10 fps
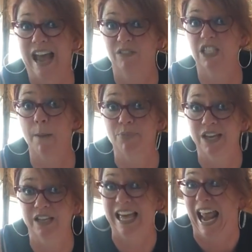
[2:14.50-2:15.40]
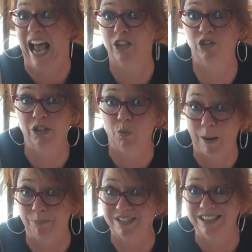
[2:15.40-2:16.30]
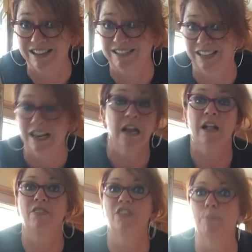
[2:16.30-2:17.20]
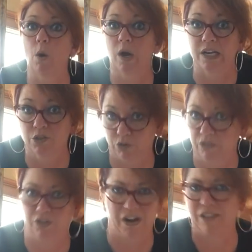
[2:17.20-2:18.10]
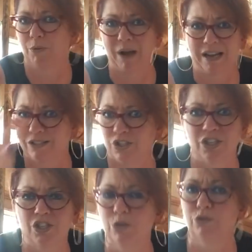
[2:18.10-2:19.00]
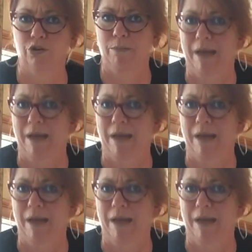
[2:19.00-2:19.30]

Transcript: have something that actually represented the boa constrictor. Otherwise, just use your